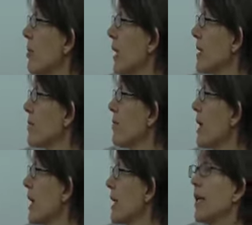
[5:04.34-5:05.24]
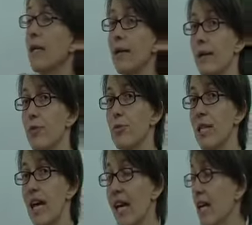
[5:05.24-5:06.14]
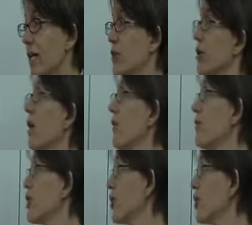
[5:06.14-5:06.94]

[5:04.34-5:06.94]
plus 1 gives me that answer of